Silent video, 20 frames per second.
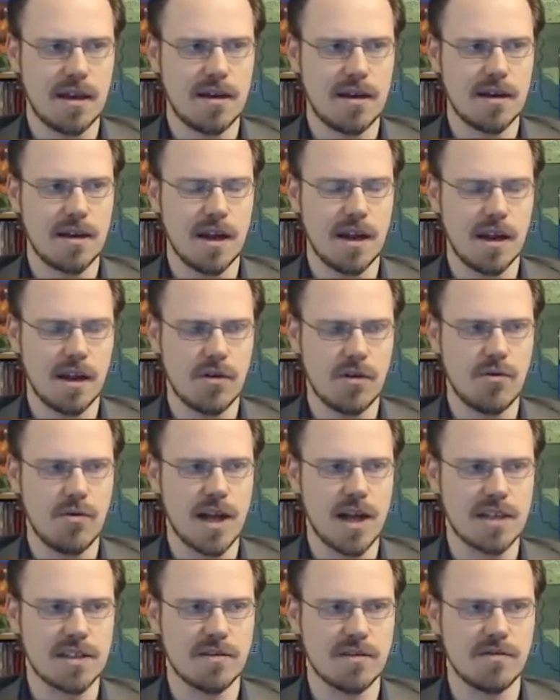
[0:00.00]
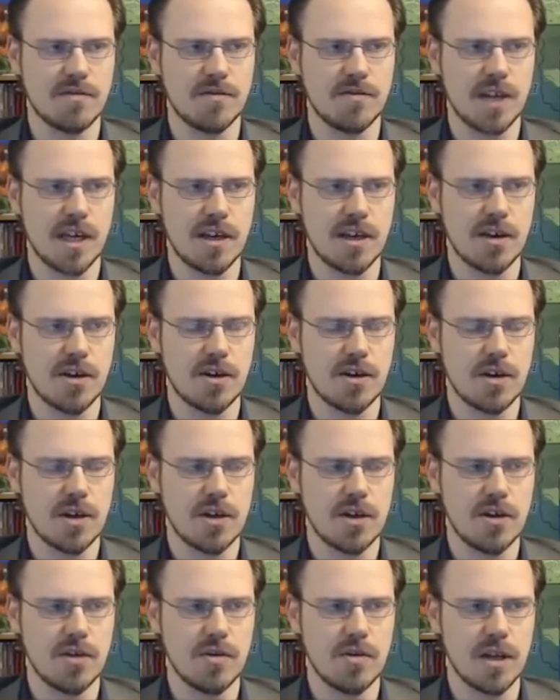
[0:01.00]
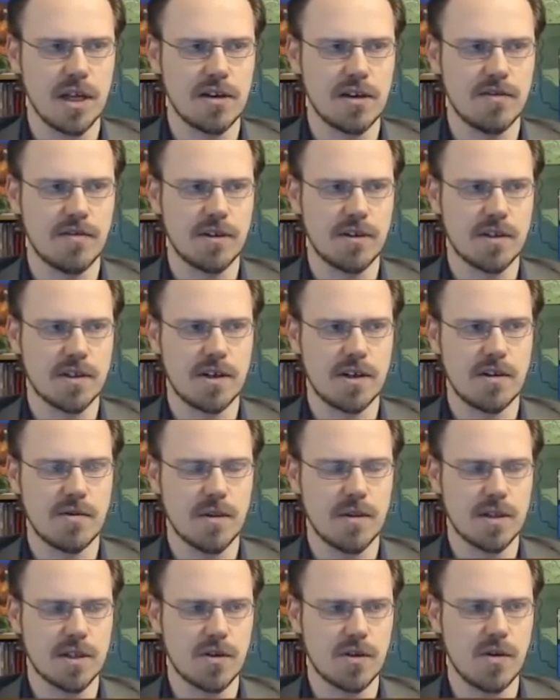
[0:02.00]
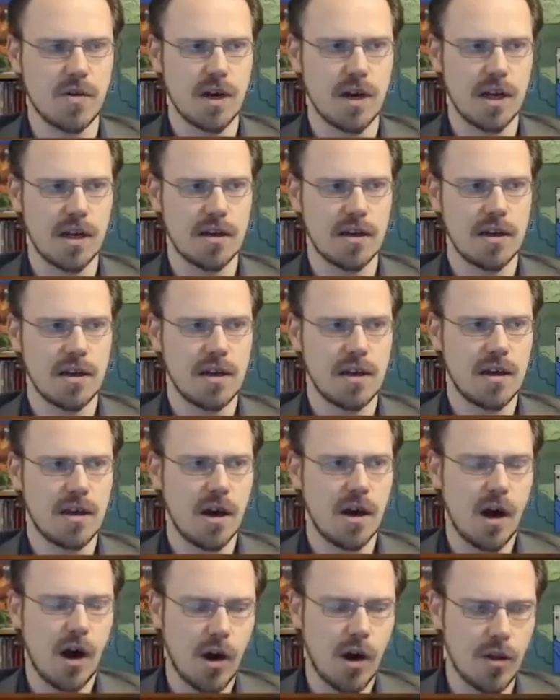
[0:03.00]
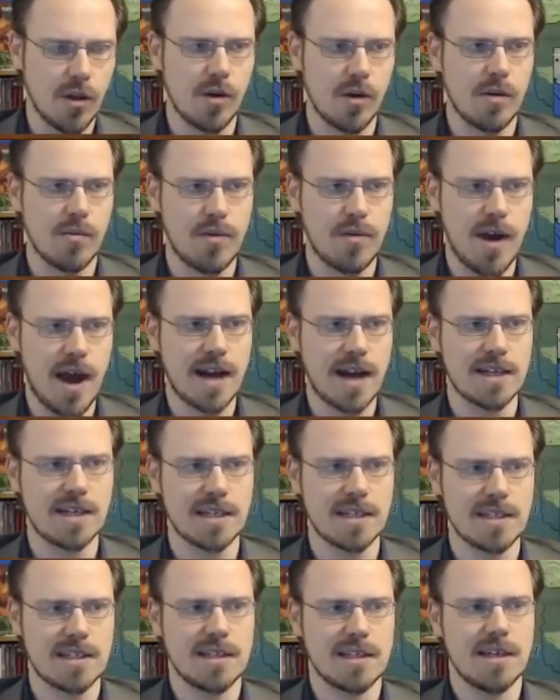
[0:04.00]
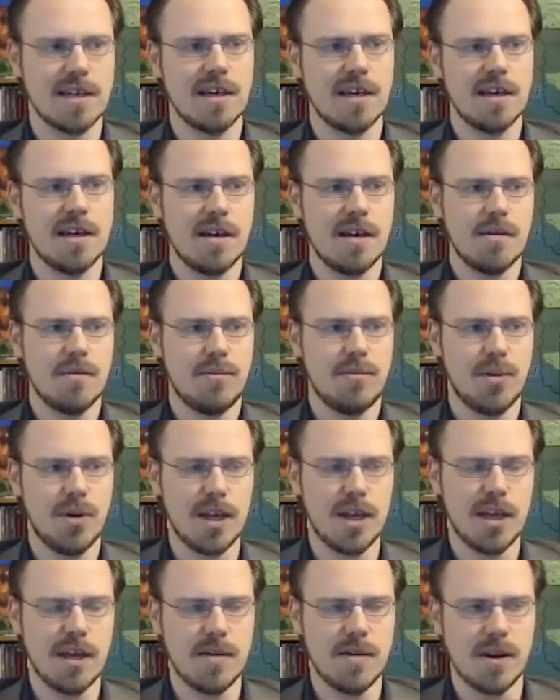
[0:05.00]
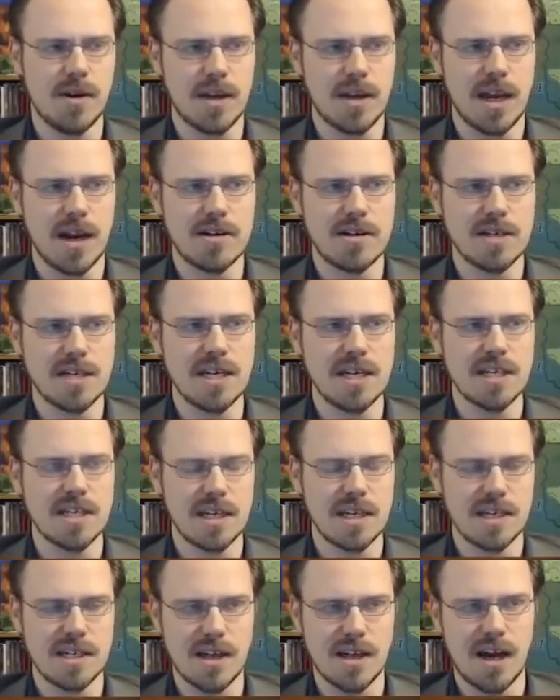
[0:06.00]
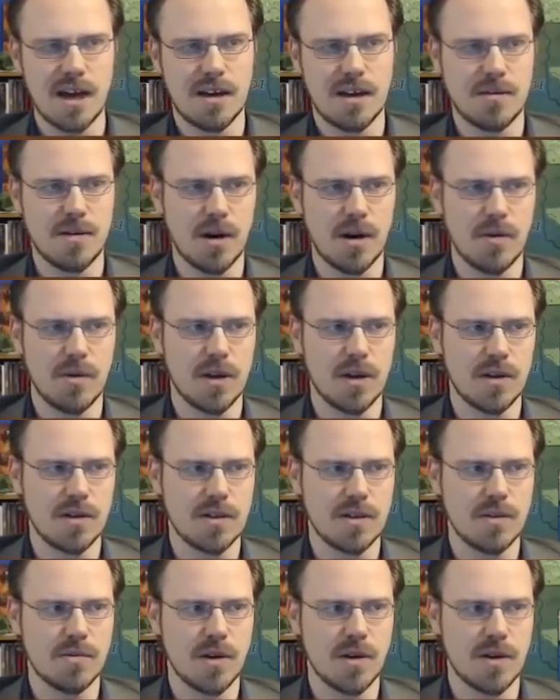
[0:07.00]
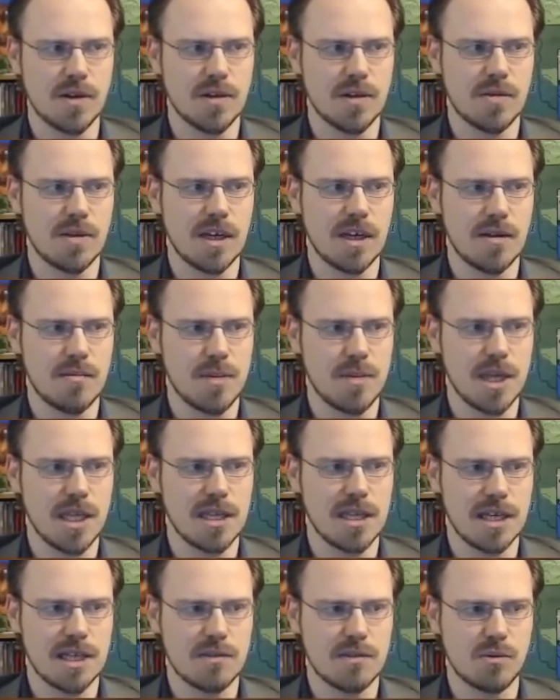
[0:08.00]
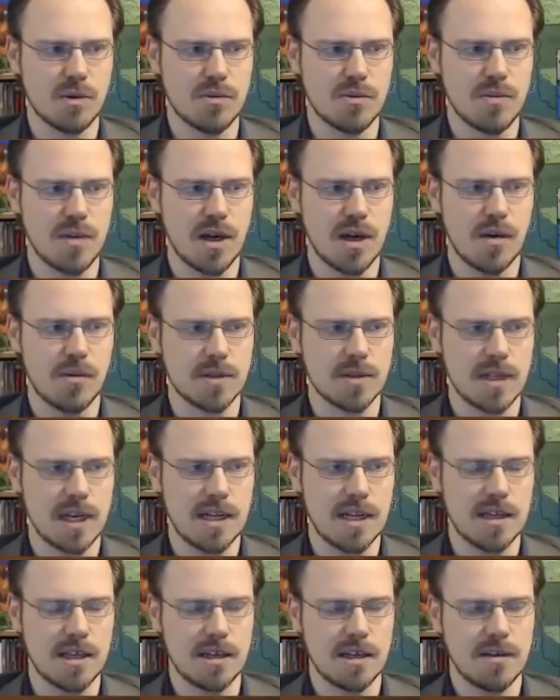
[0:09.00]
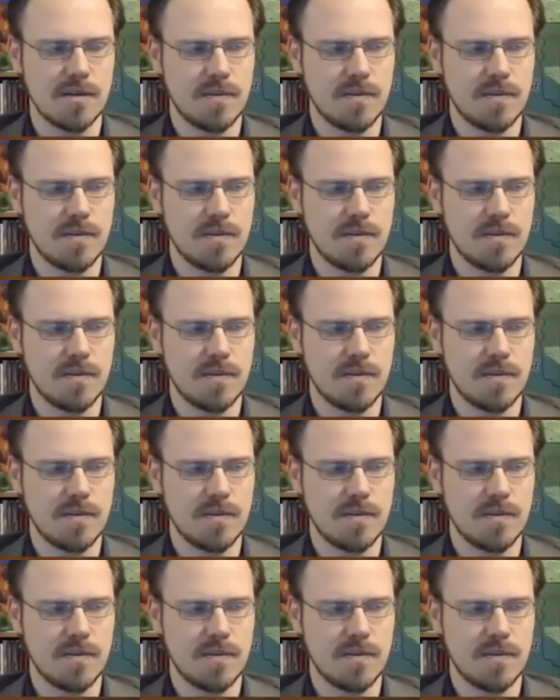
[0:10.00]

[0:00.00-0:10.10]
an aggressive, like, good unit first turn with his coin. Although in practice, putting him out guarantees that he's not going to put out one of those. He'll put out something you can beat this, which would be almost anything.